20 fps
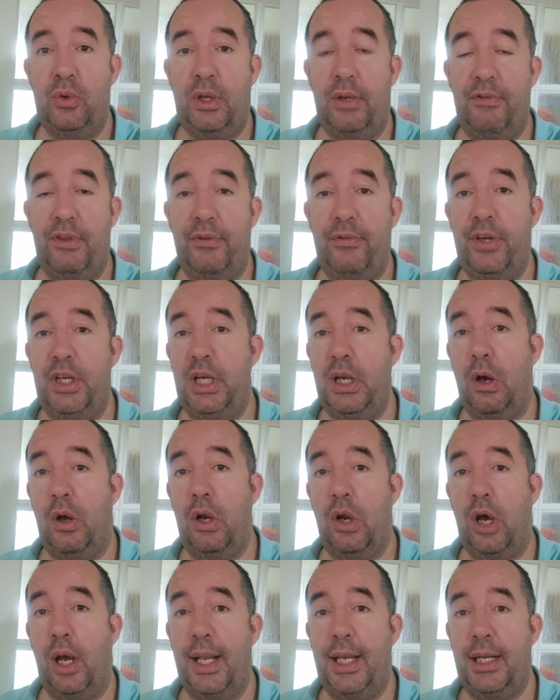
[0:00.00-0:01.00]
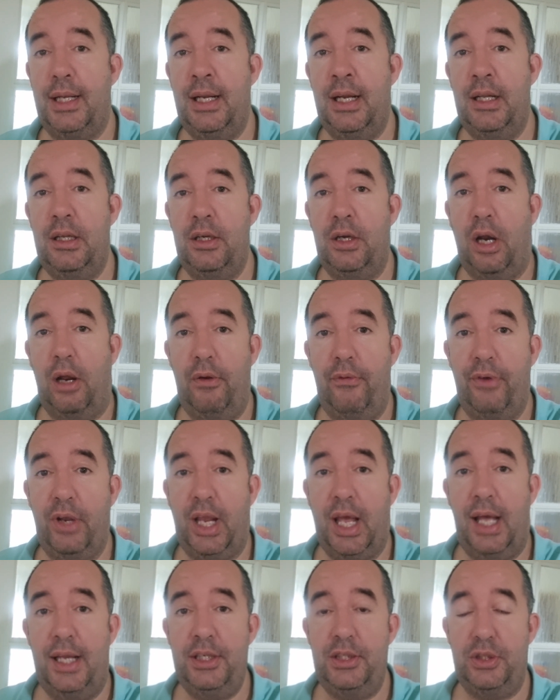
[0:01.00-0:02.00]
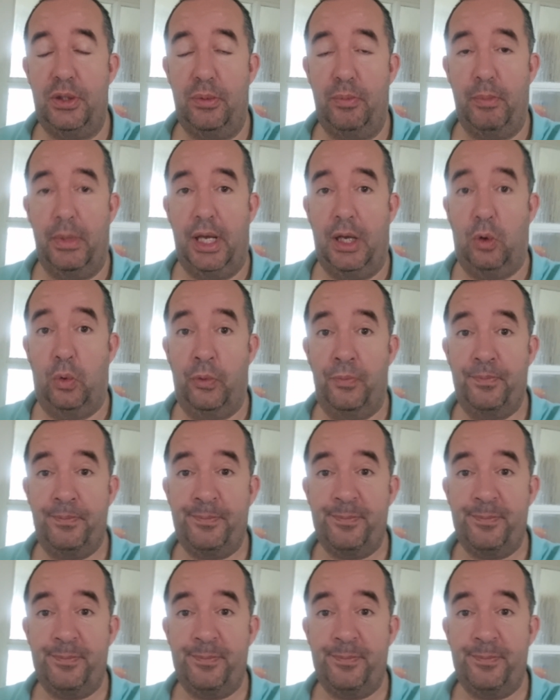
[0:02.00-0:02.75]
give the video a like and hit the notification bell.